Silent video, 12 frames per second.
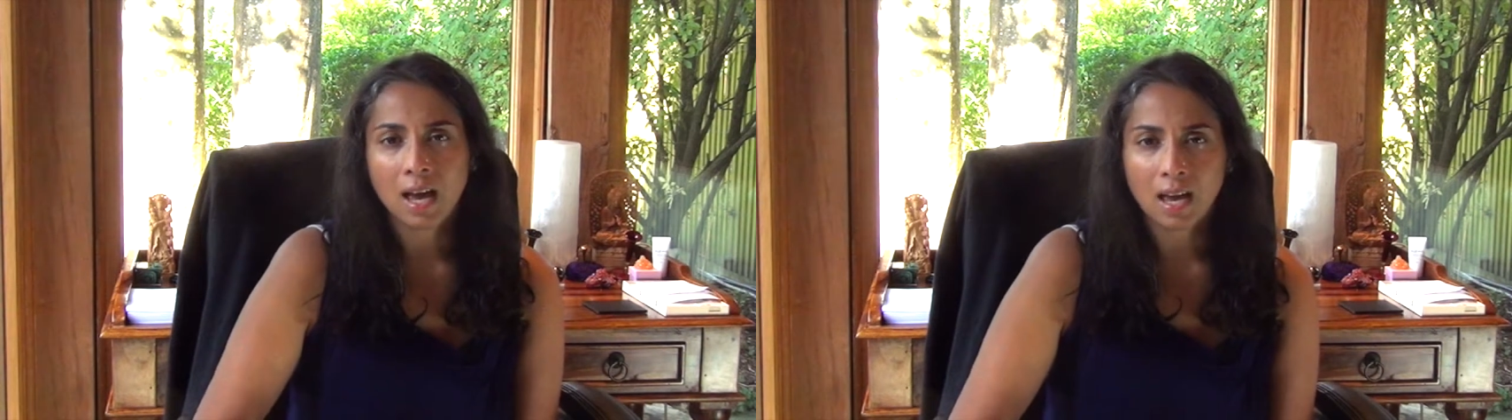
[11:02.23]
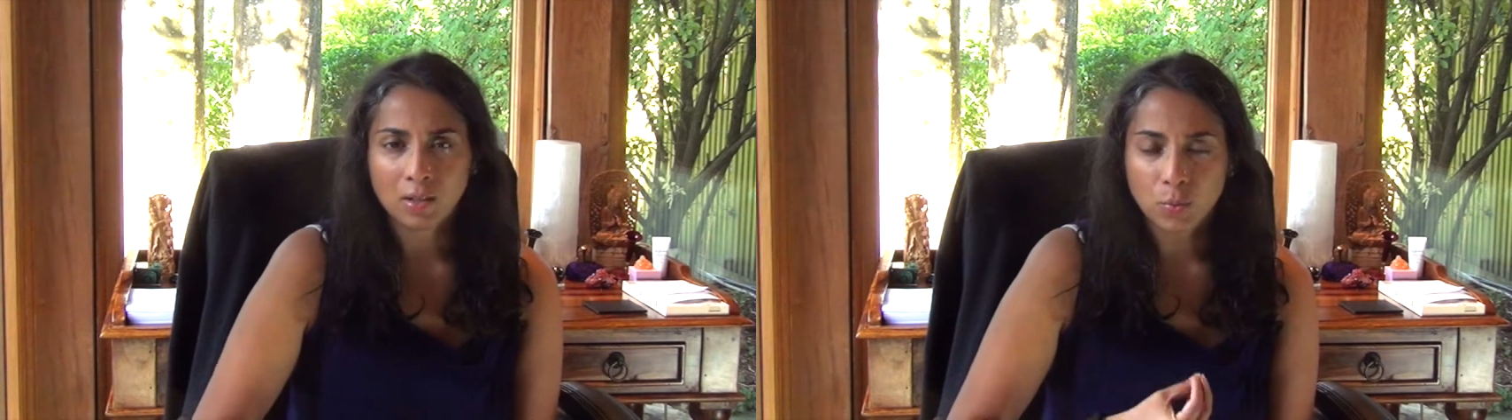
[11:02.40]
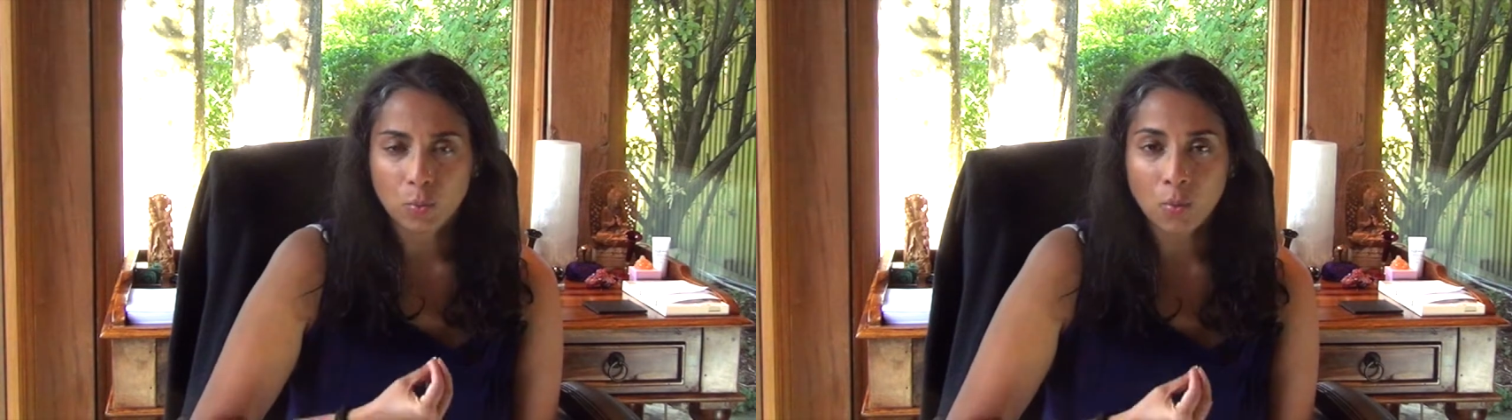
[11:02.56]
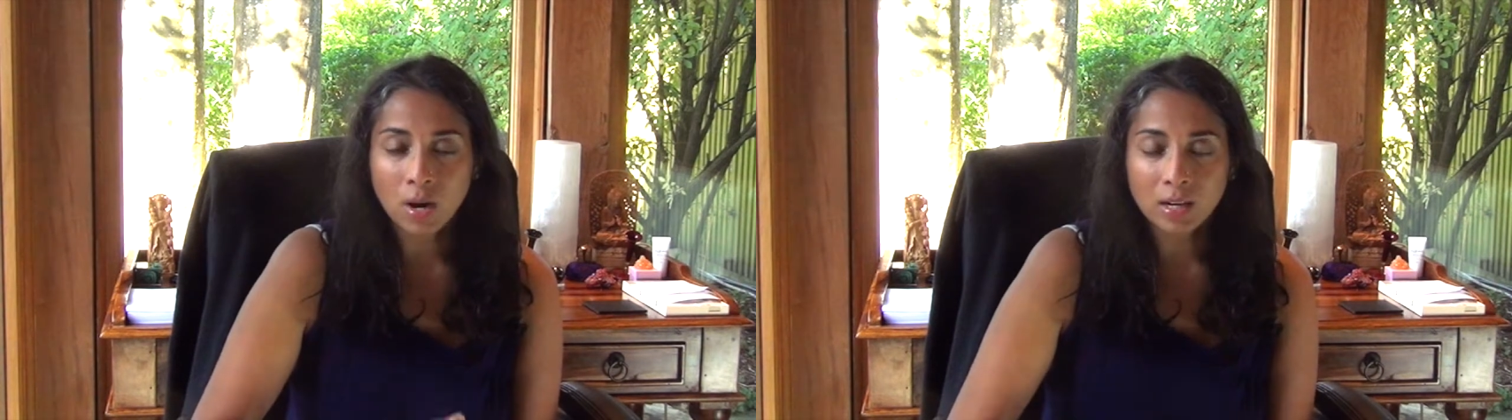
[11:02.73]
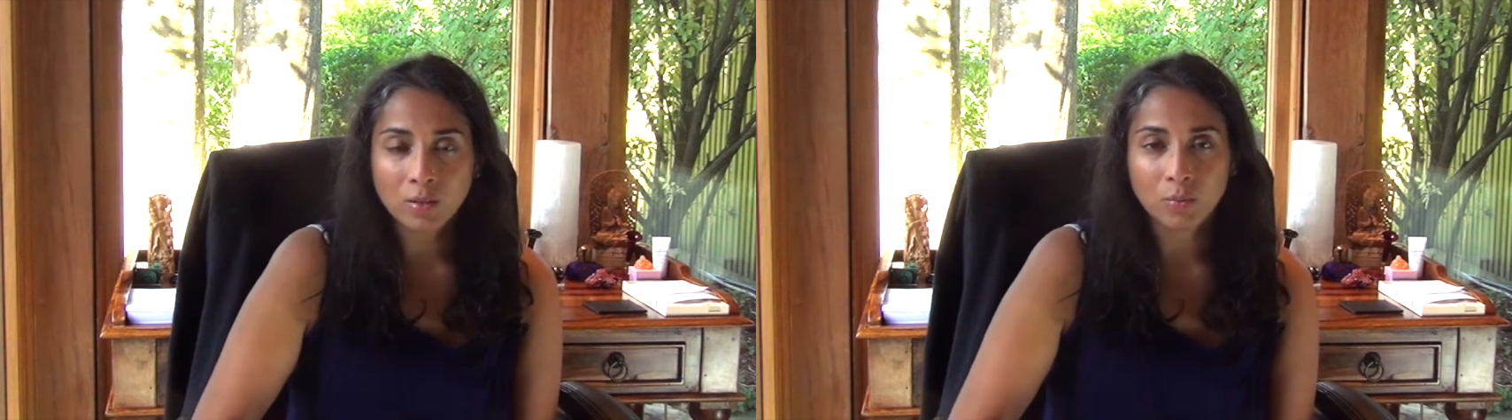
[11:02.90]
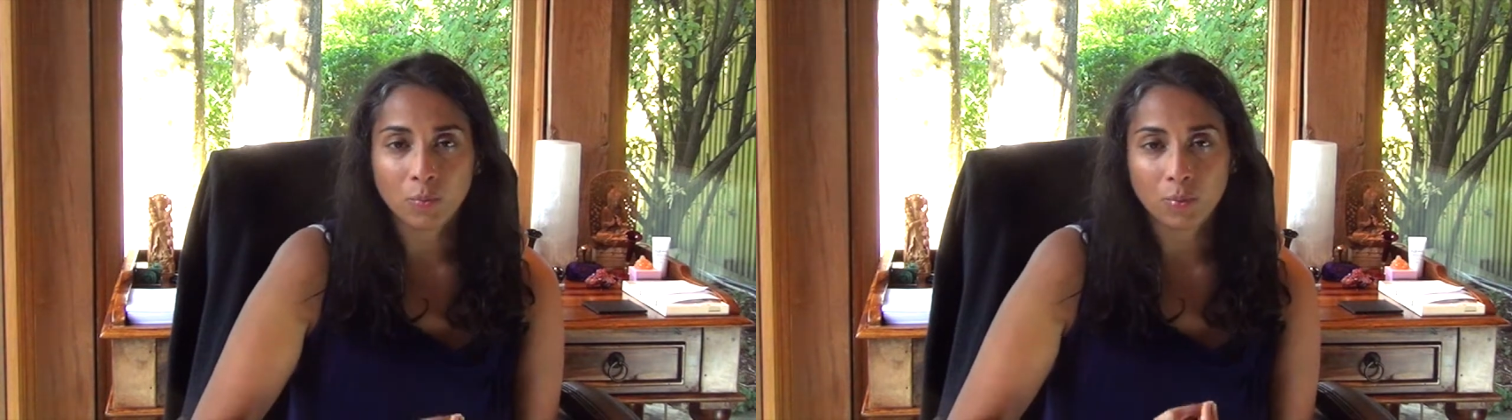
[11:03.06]
at
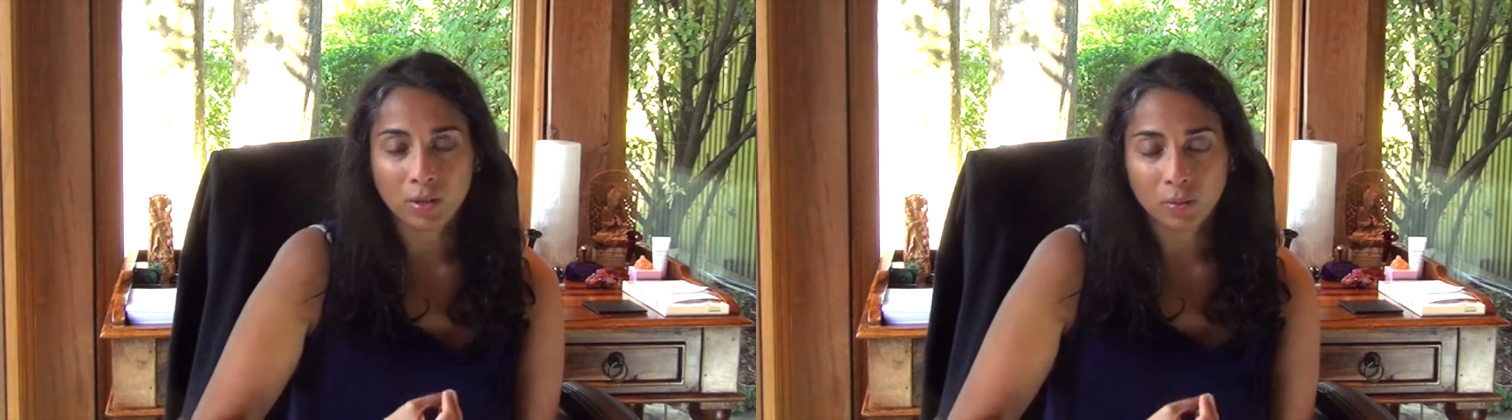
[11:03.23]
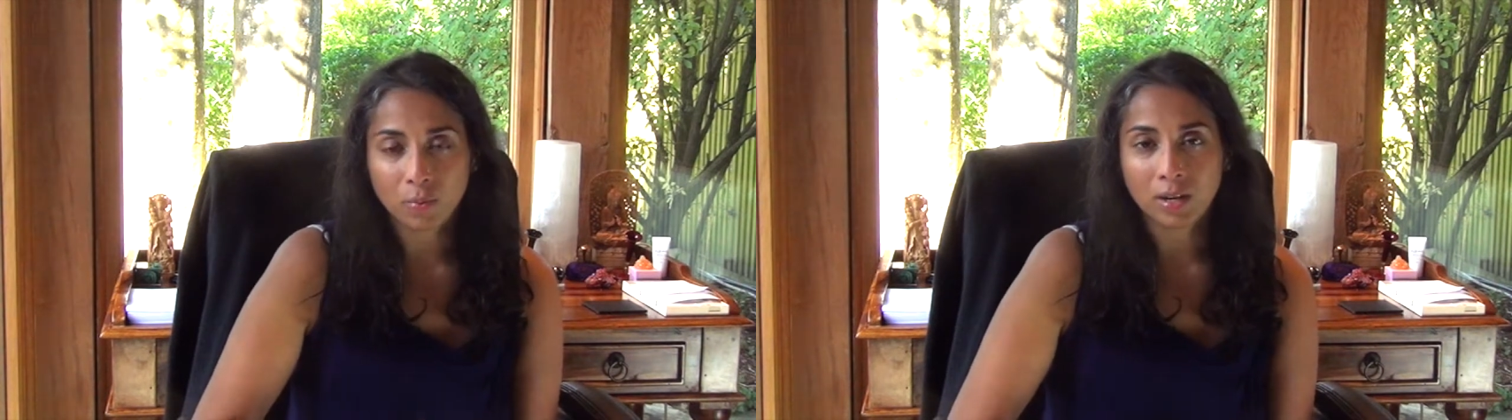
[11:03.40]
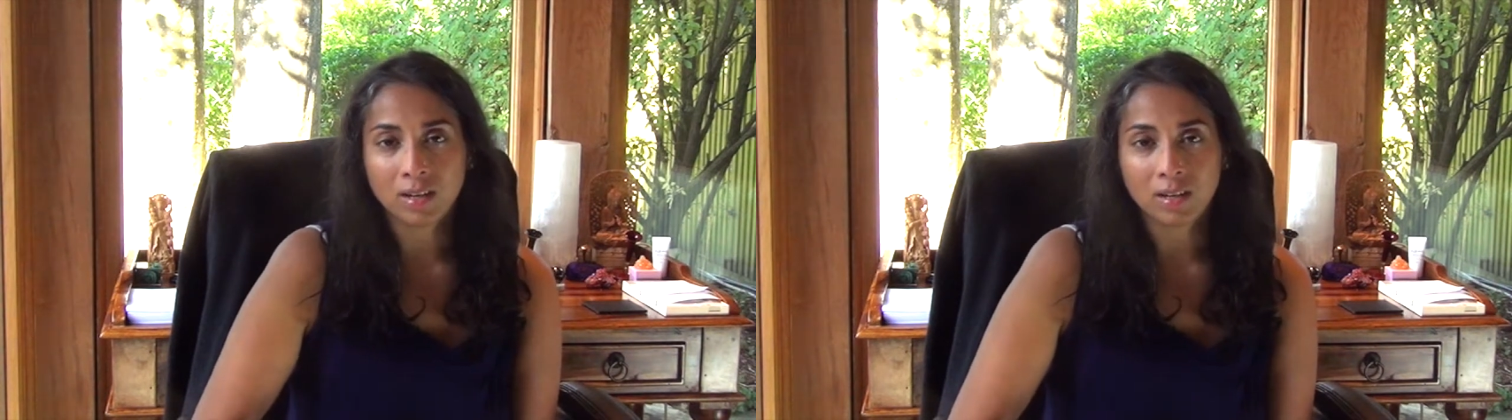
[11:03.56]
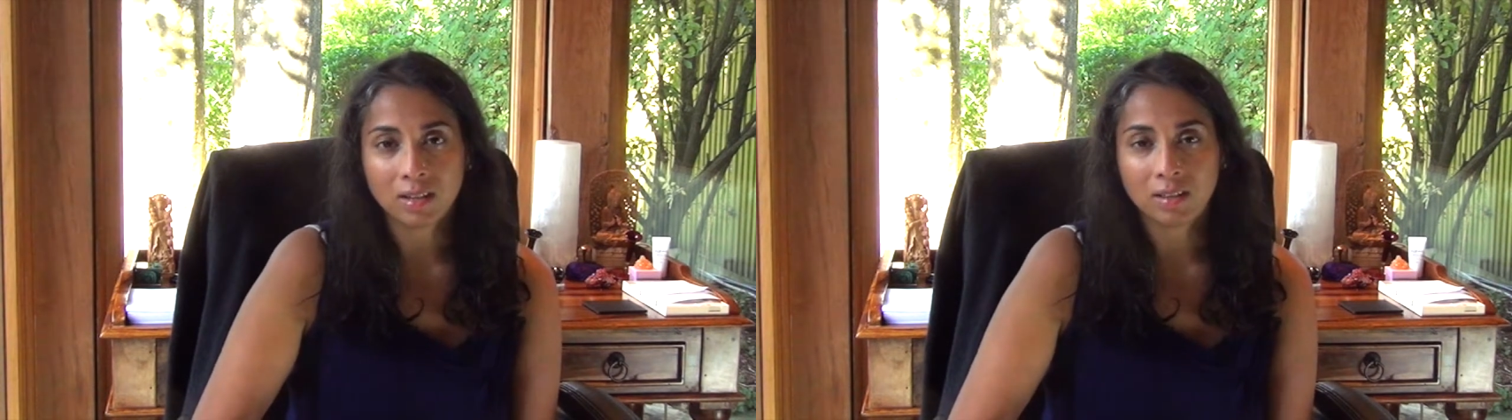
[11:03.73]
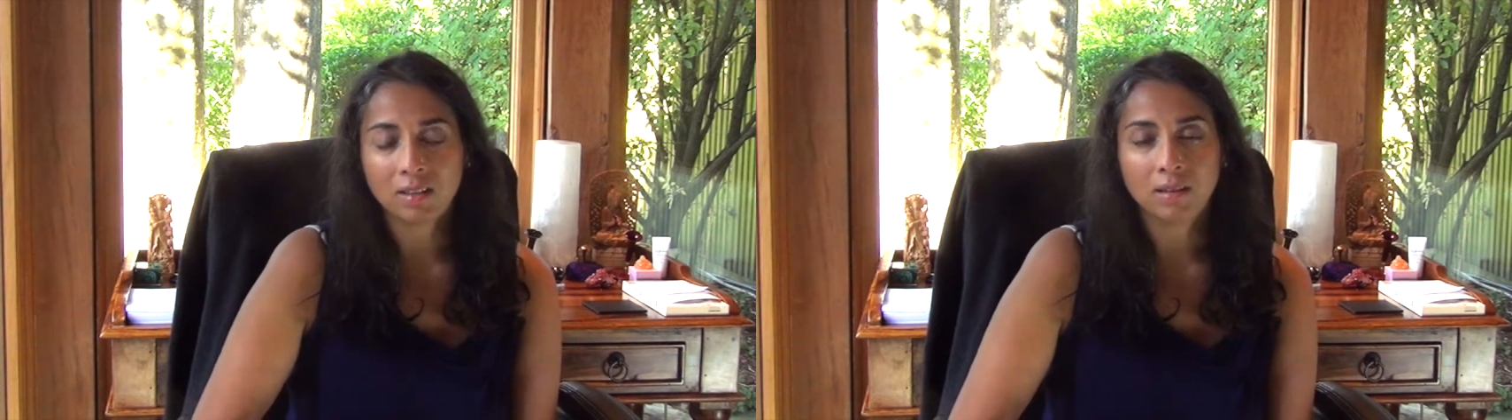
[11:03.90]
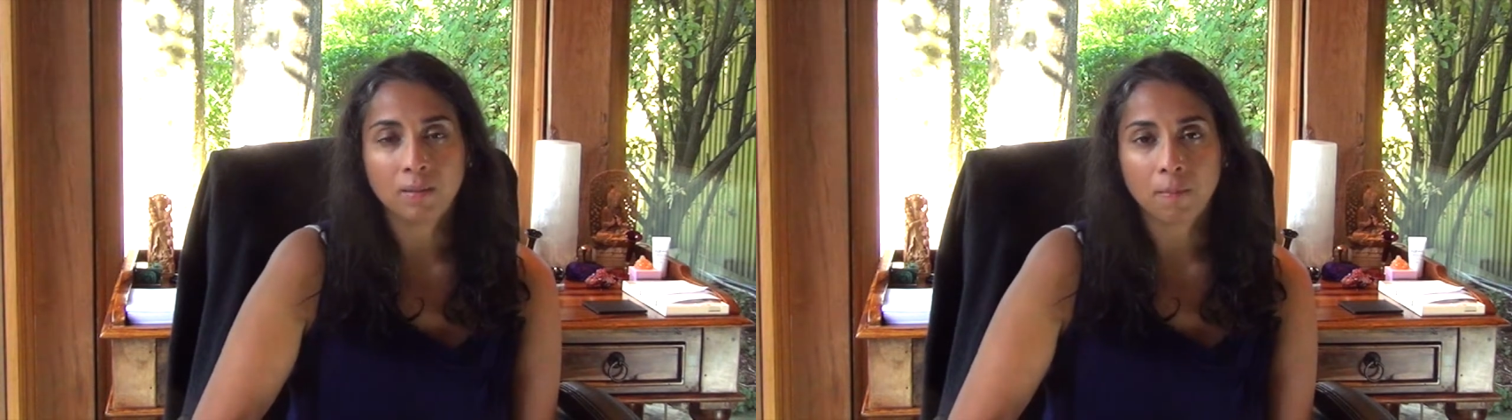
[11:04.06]
one with one
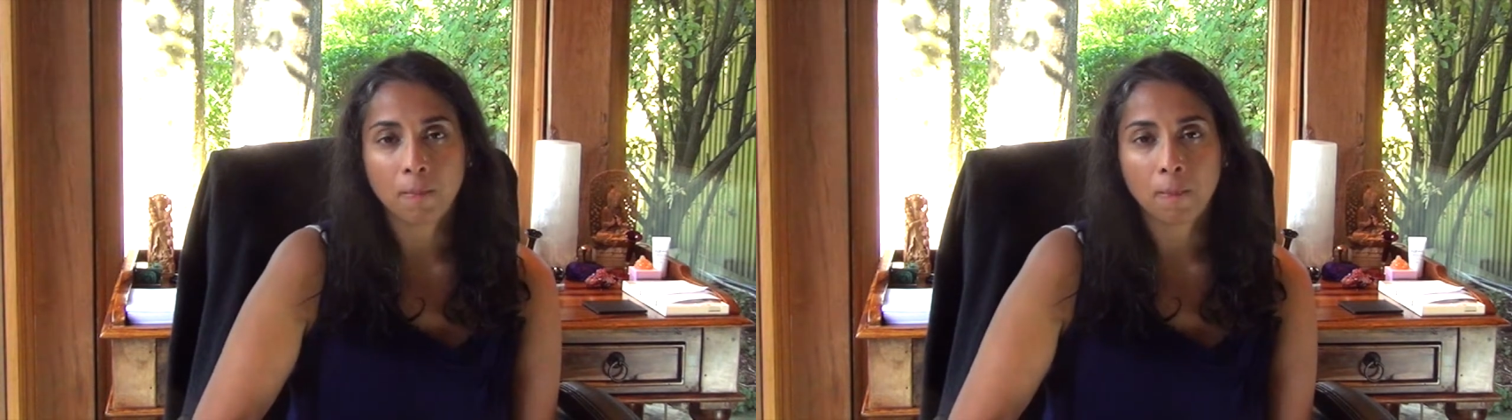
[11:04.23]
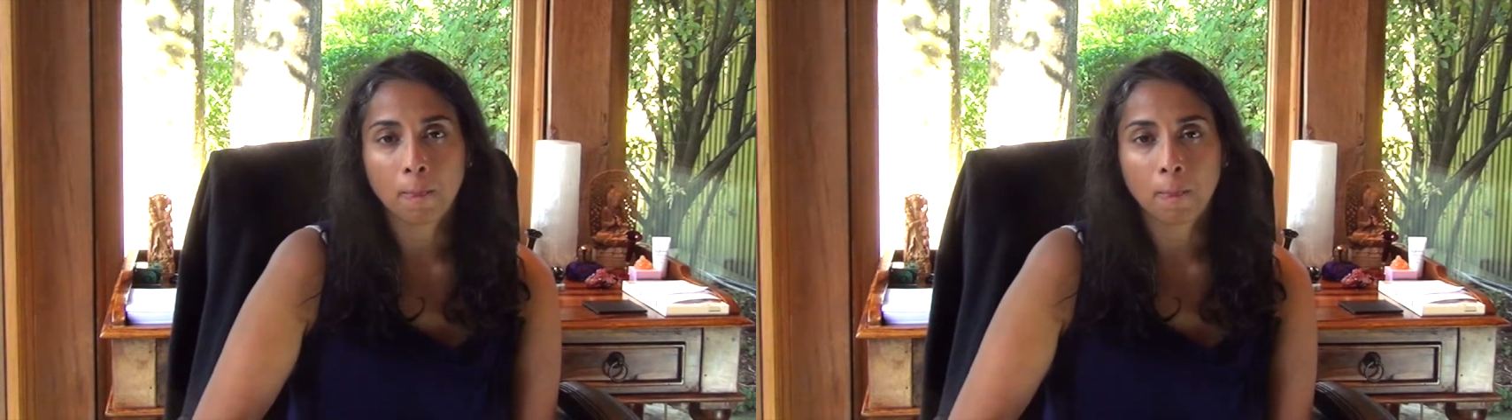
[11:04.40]
another.